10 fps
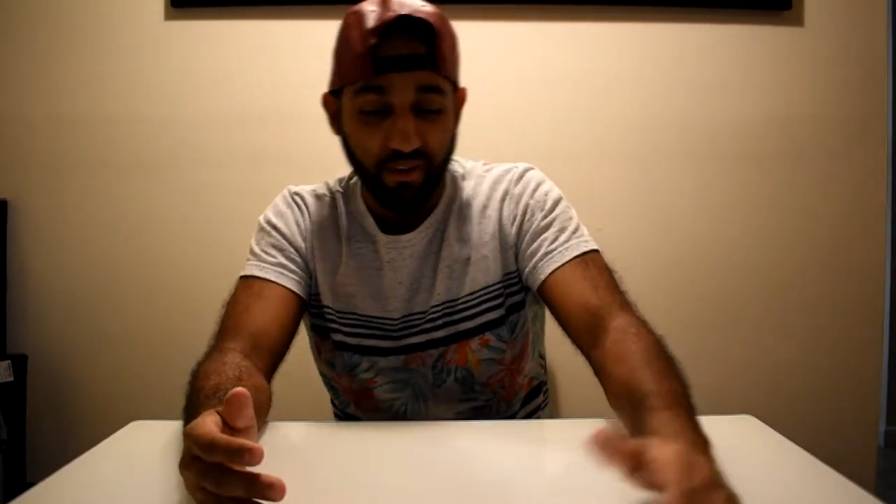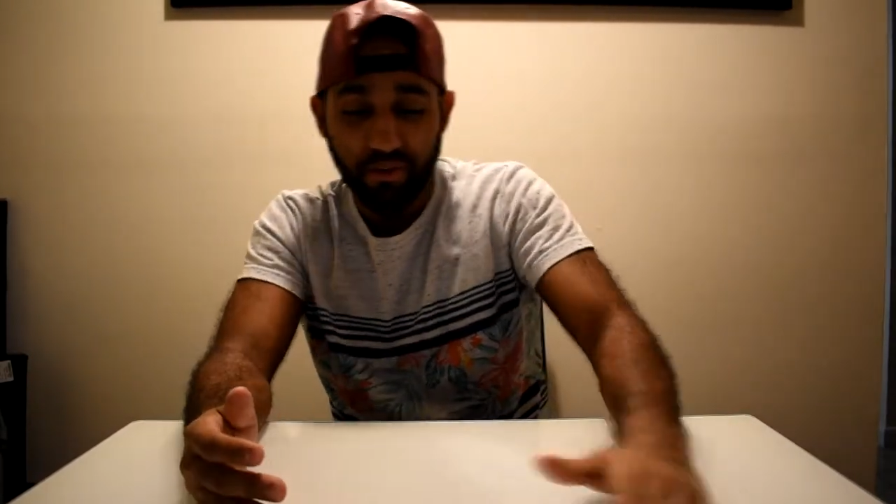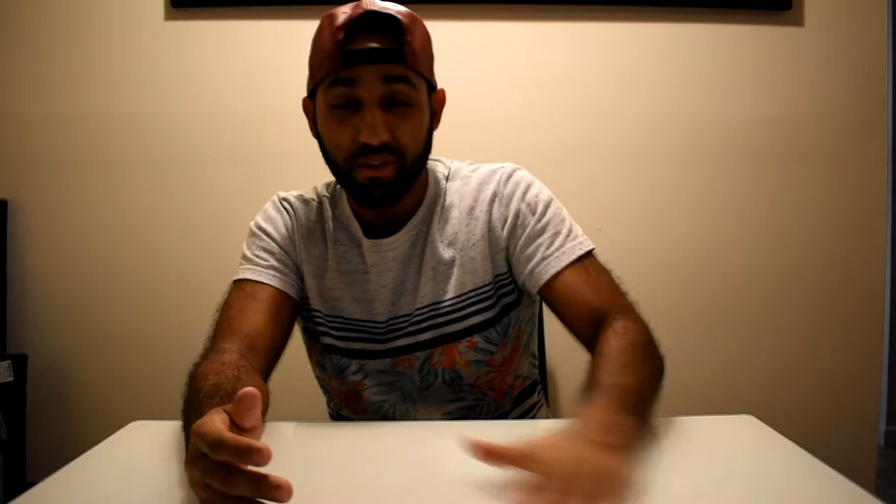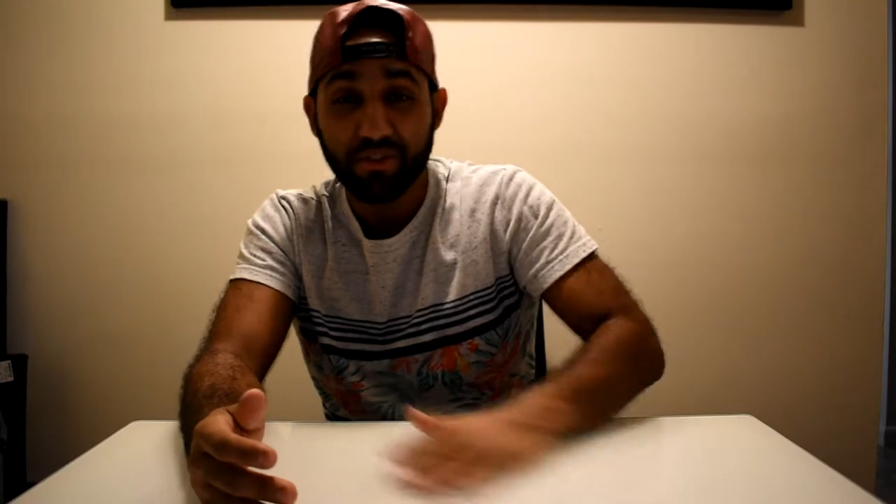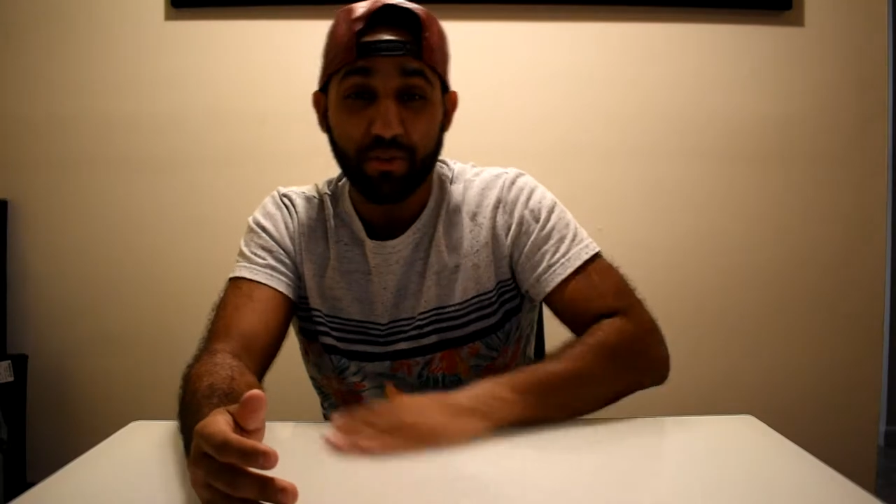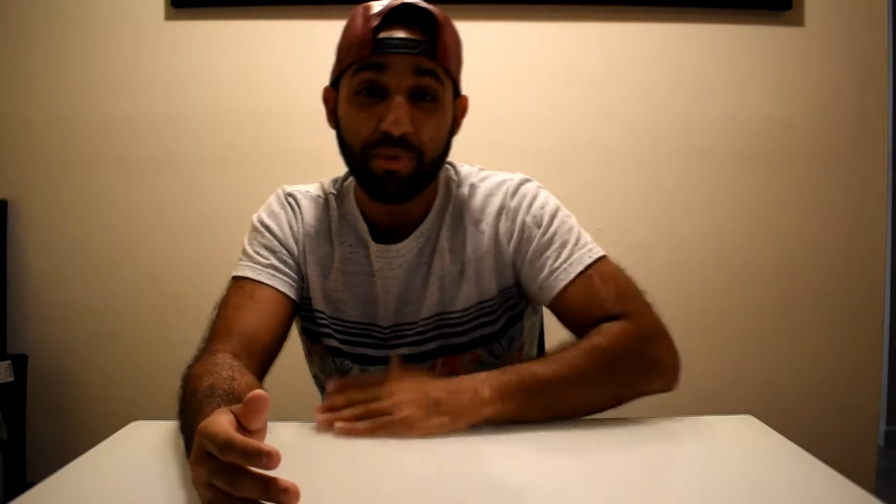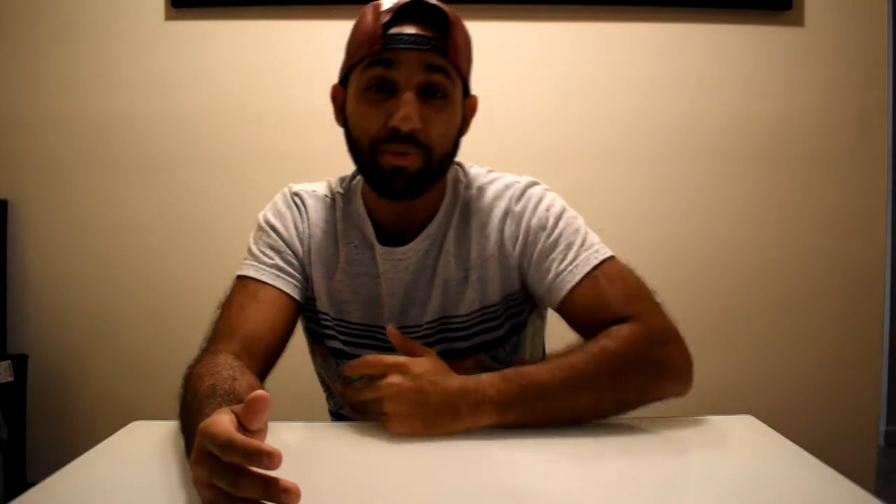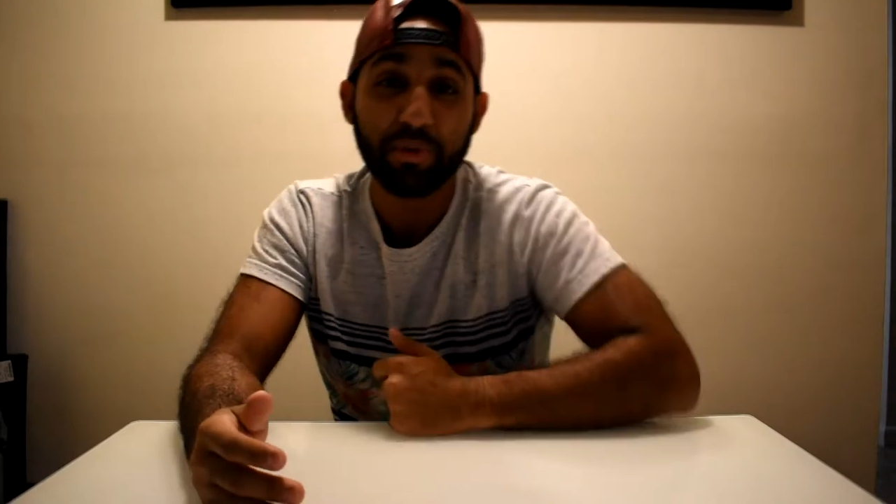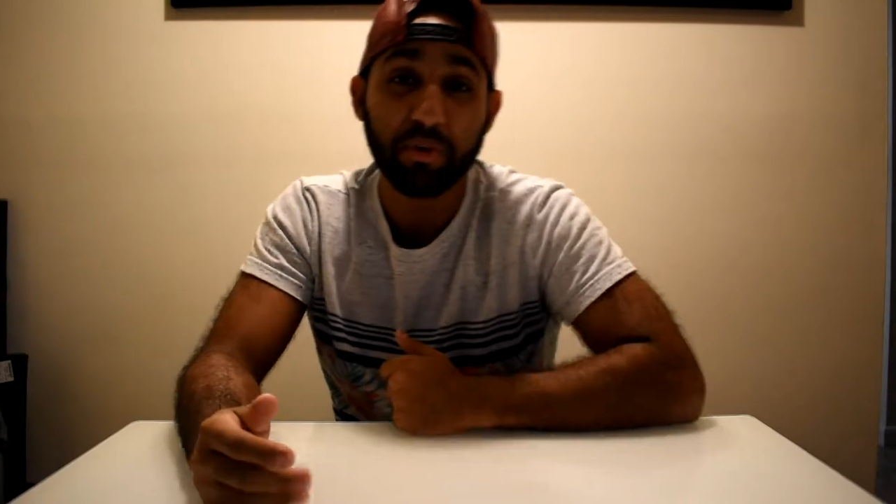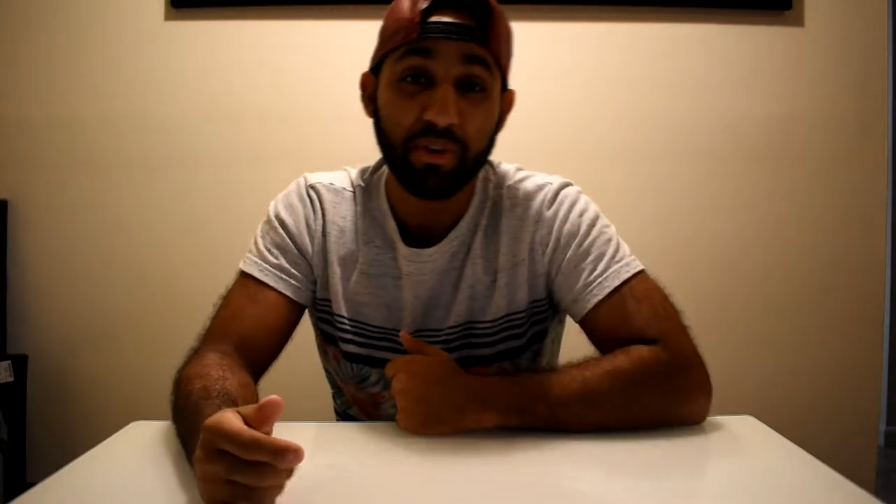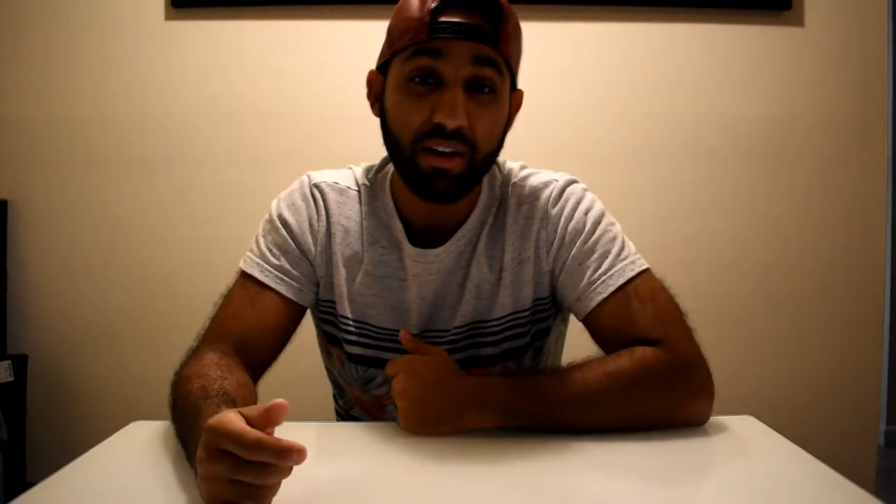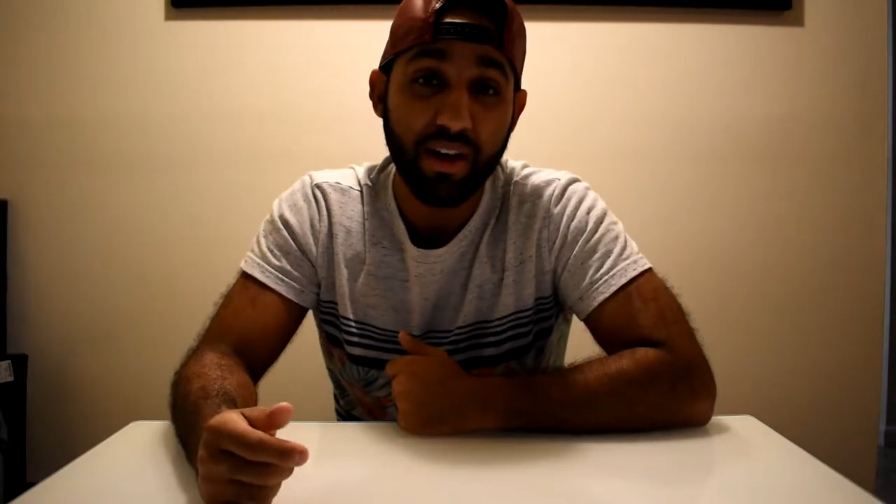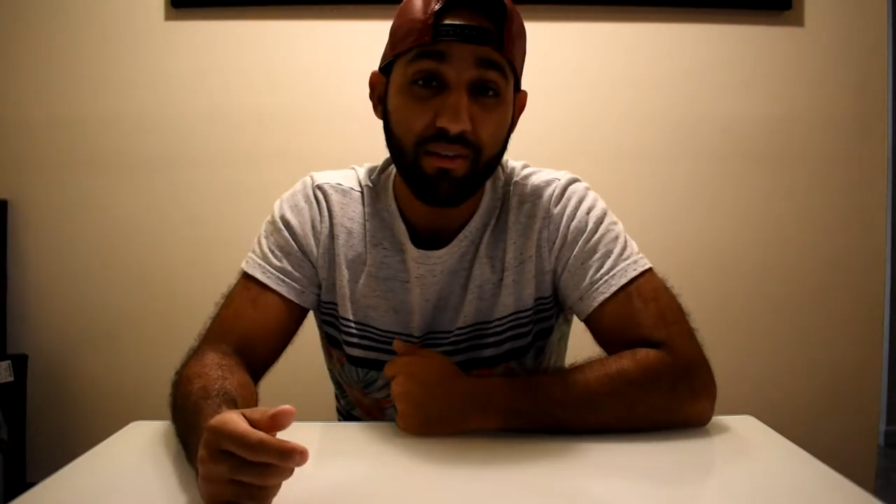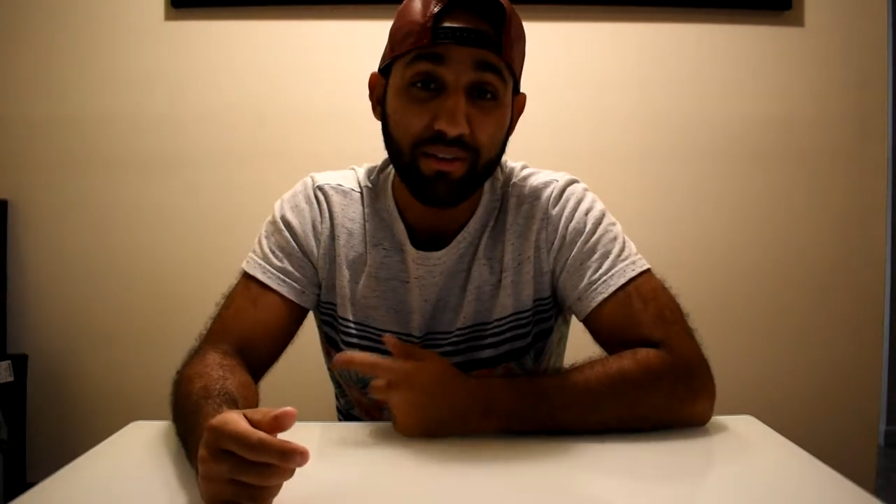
only two people in the world have,